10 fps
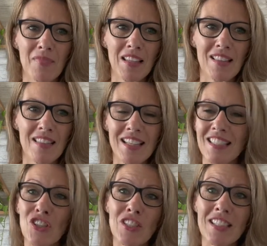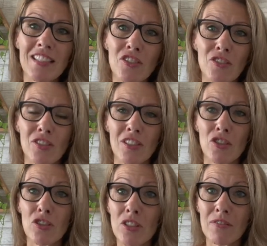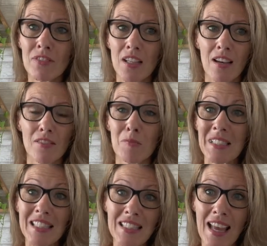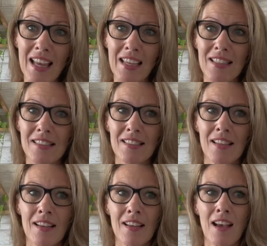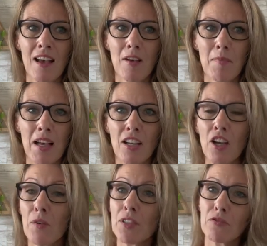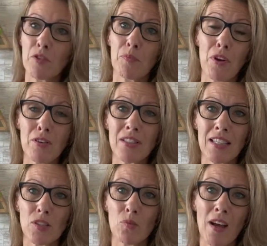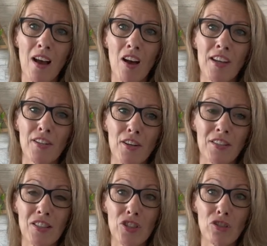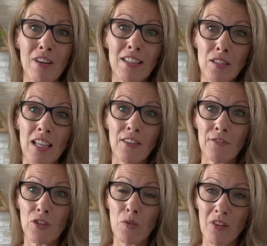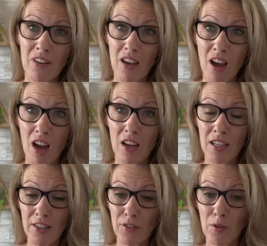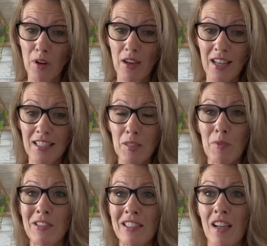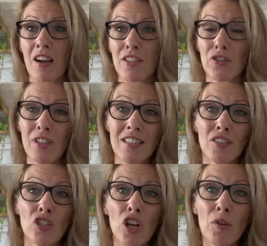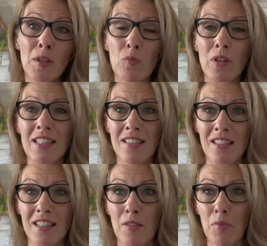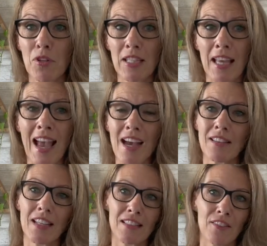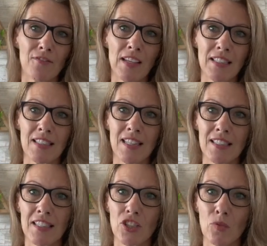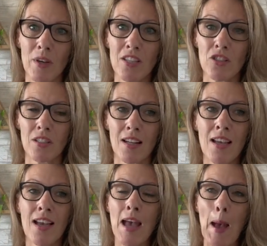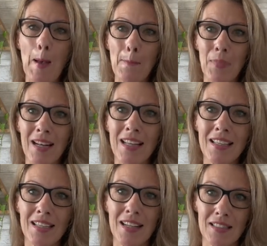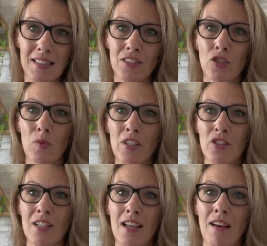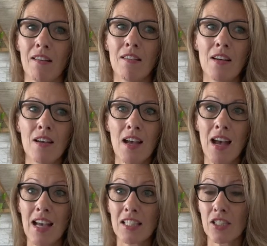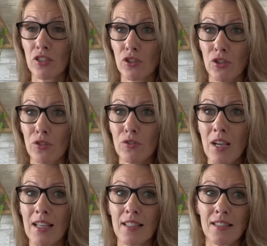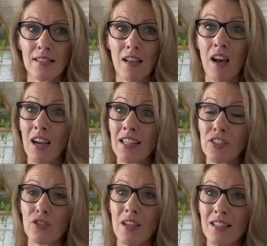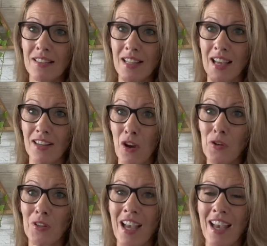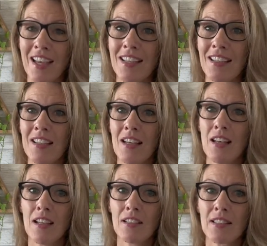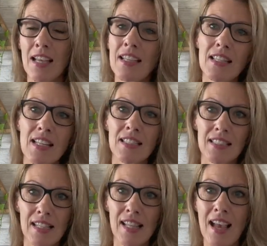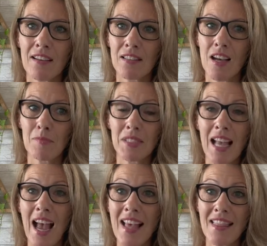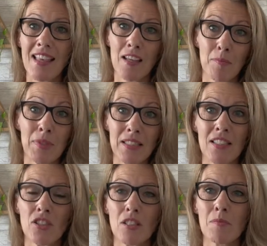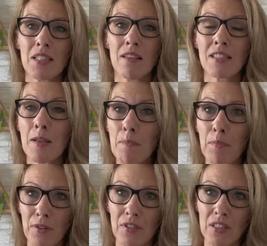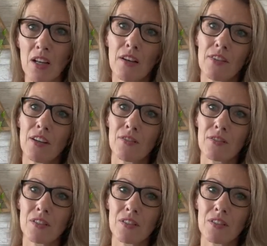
things that you didn't do that you should have done, or mistakes, and going through a process where I know that stress, if you are experiencing high stress and knowing what it does in the body, how that's affecting that situation, and playing that situation out as the two, as highly stressed and okay, they can then see the outcomes and they can position themselves in both scenarios.